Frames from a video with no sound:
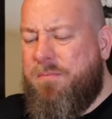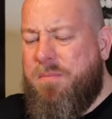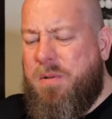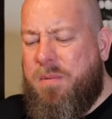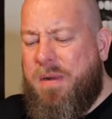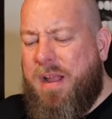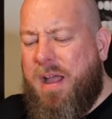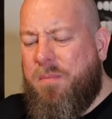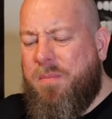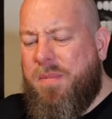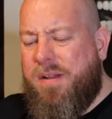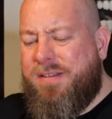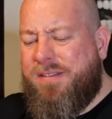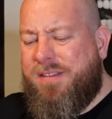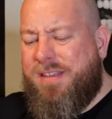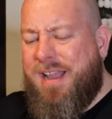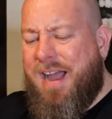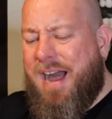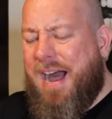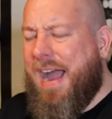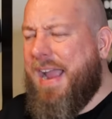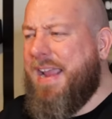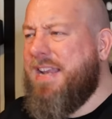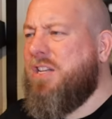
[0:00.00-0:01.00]
remember how much the
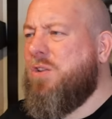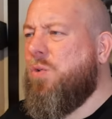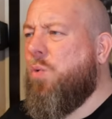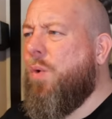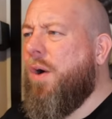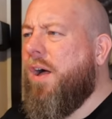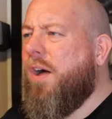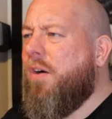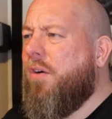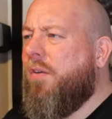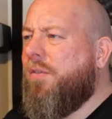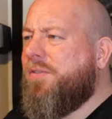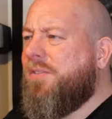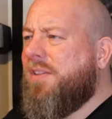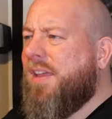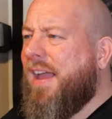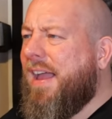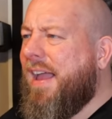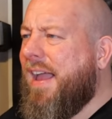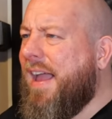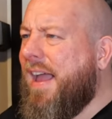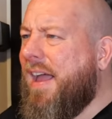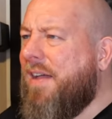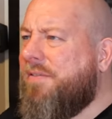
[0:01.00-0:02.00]
i12s
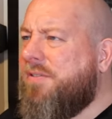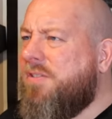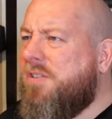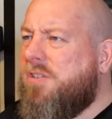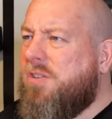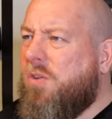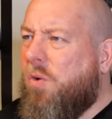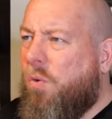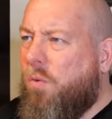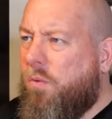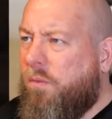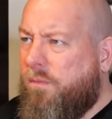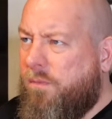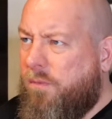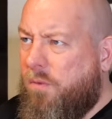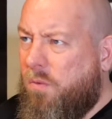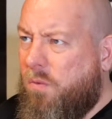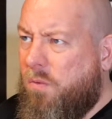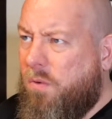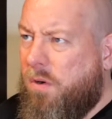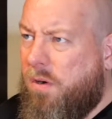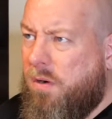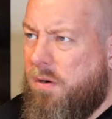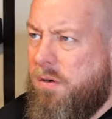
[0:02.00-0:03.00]
have sold
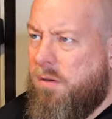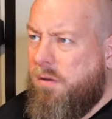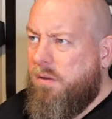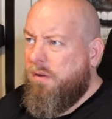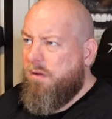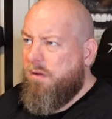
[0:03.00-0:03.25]
for.